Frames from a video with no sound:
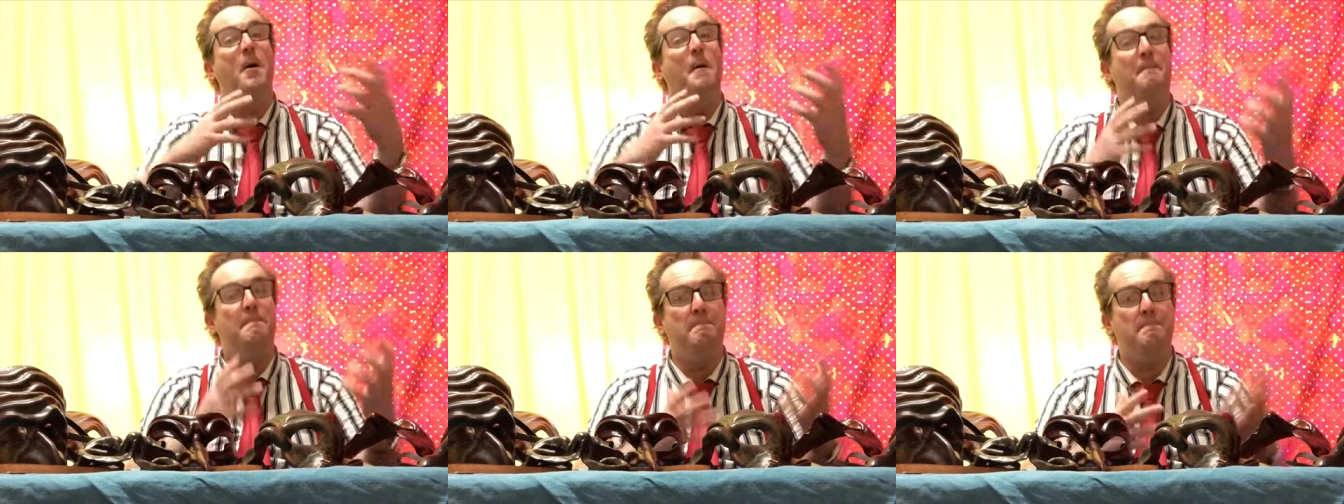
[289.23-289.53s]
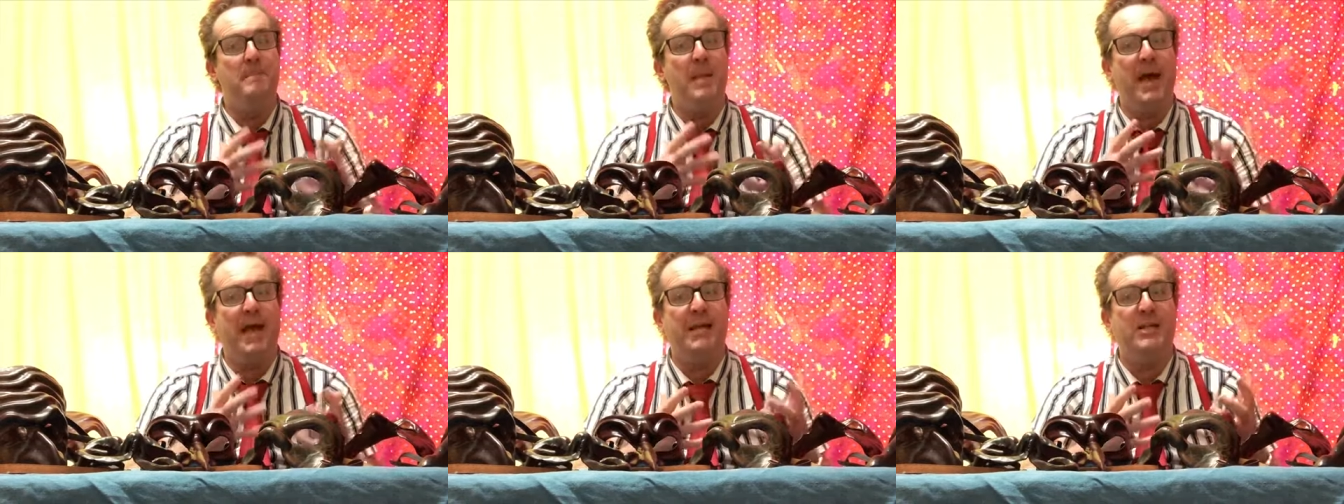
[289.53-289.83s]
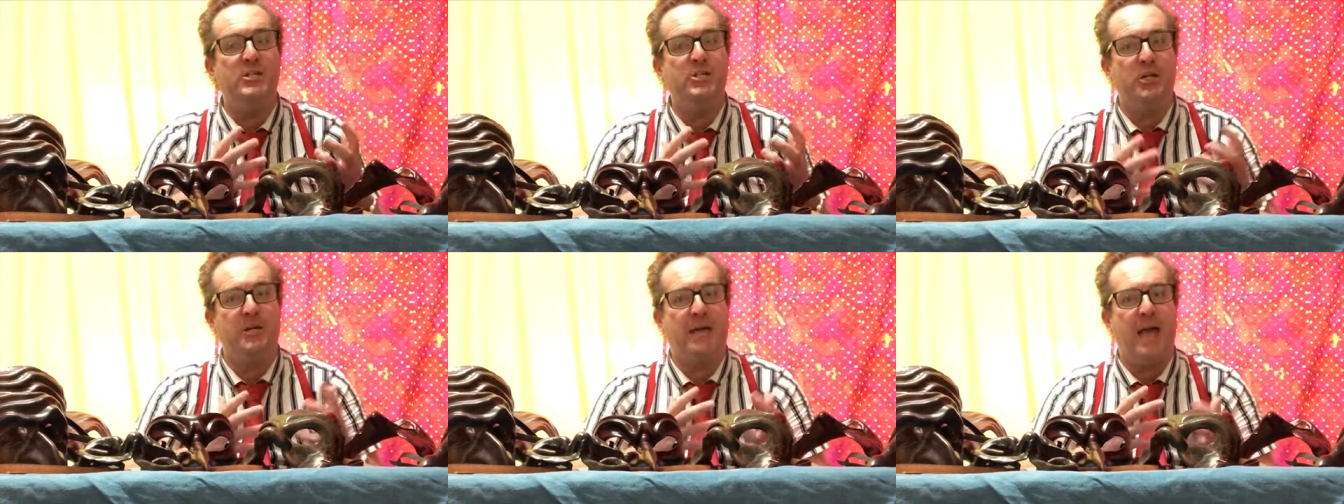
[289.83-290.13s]

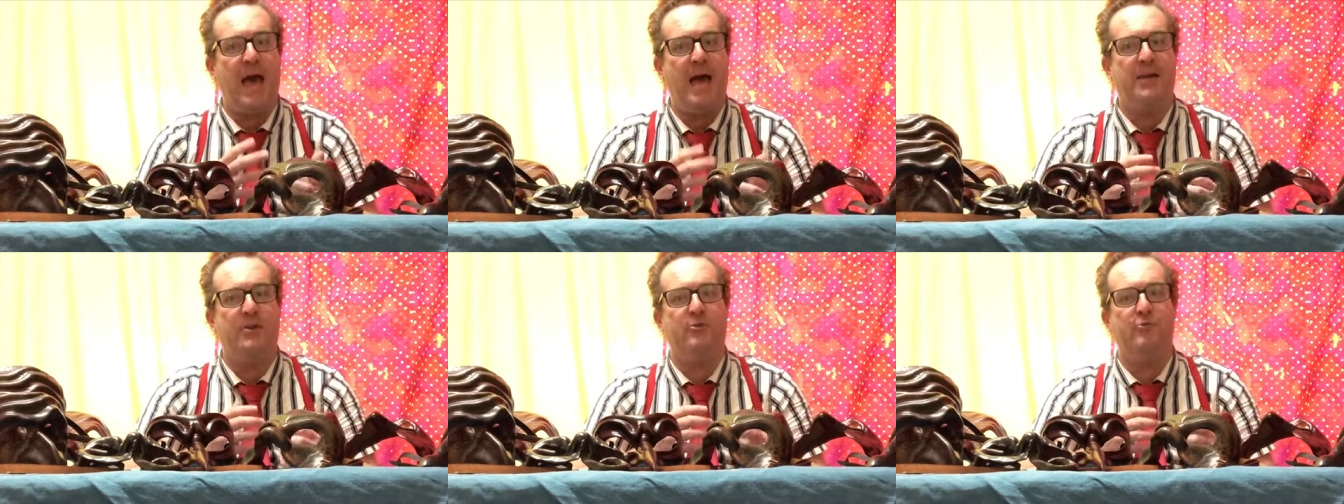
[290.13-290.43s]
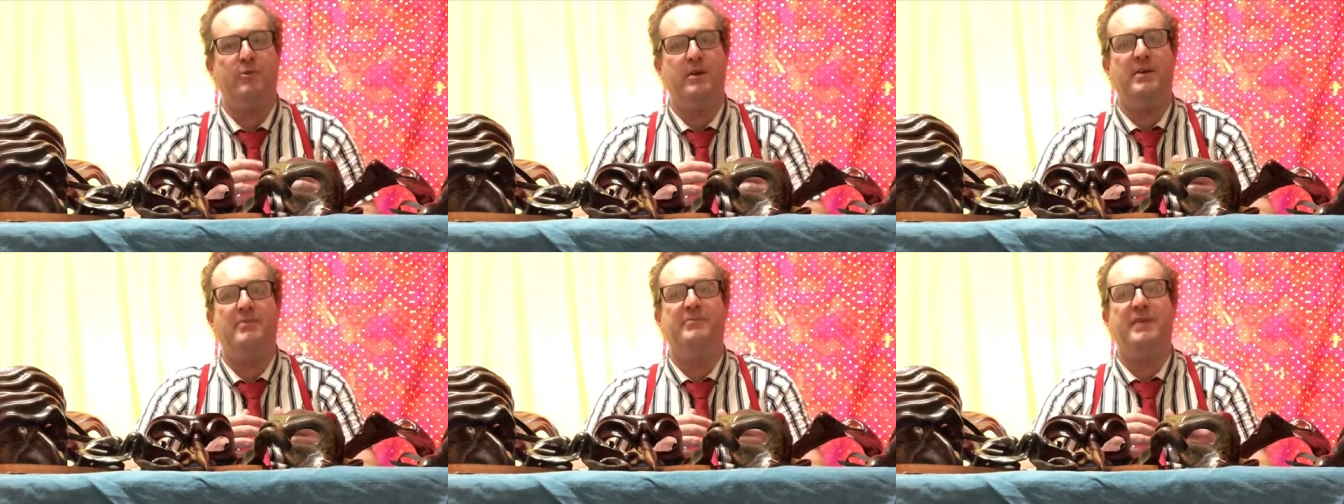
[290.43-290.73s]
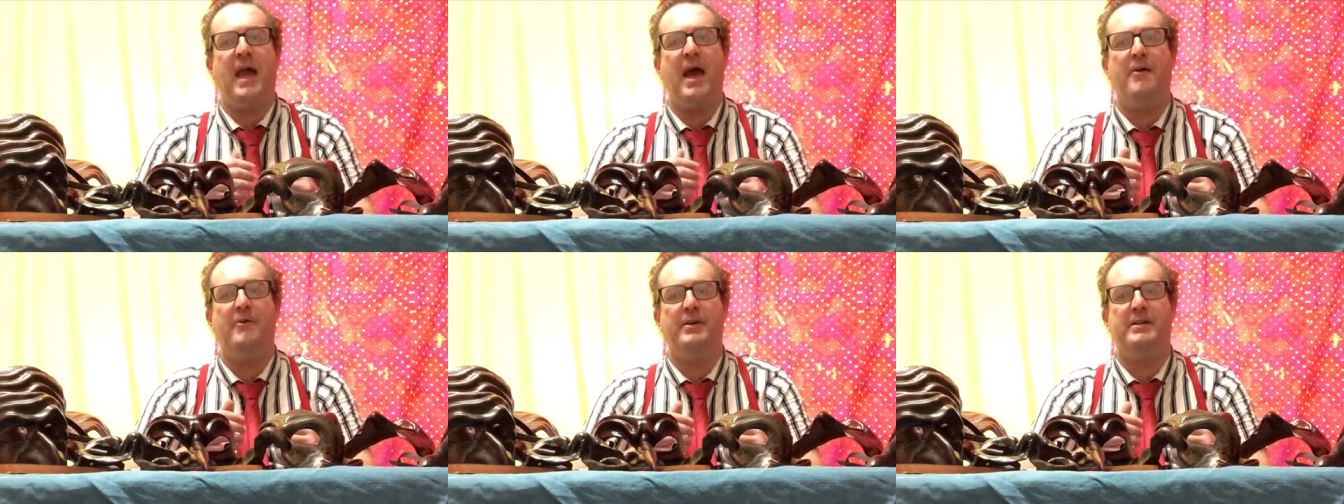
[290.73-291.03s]
major category of
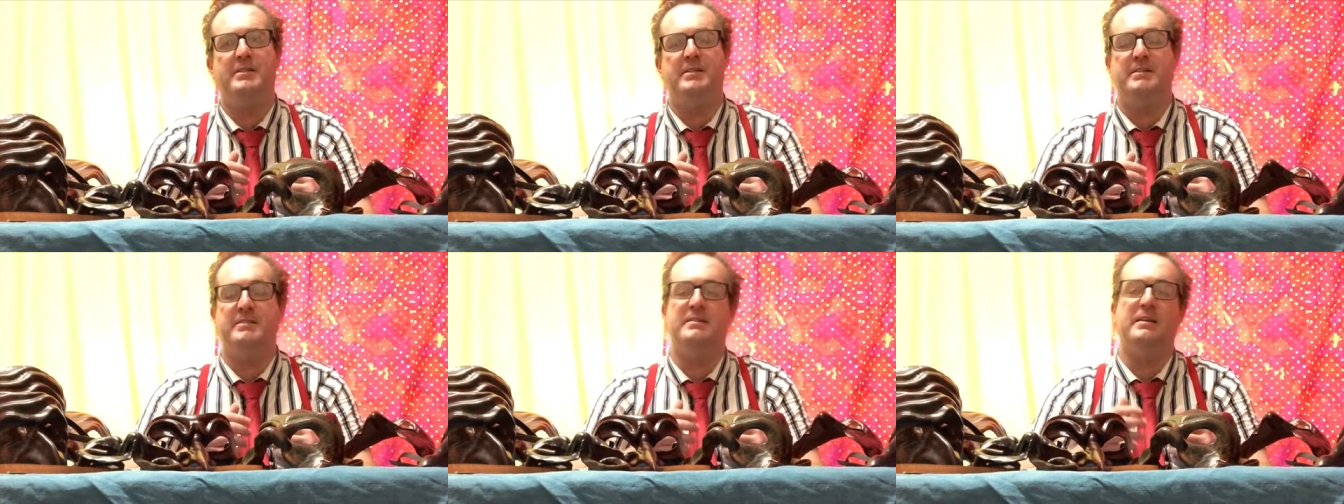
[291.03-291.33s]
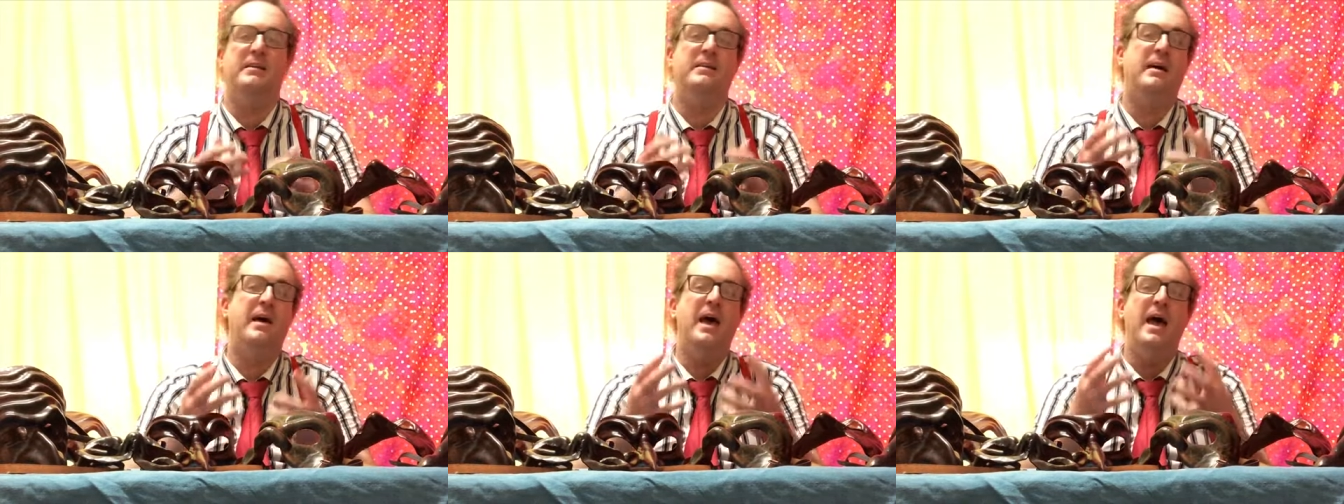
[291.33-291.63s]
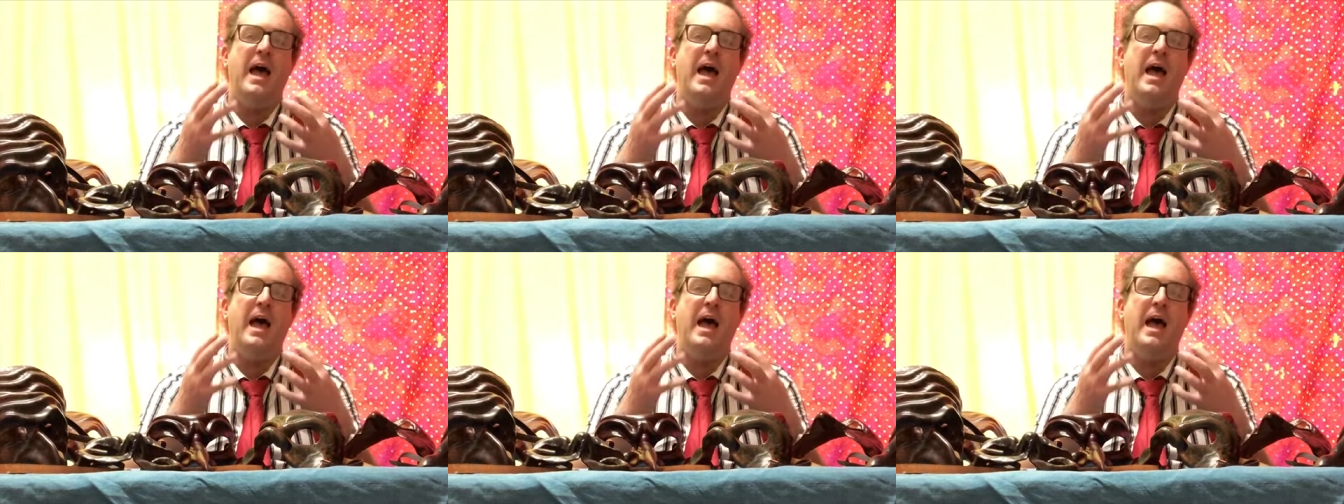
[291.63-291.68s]
characters, and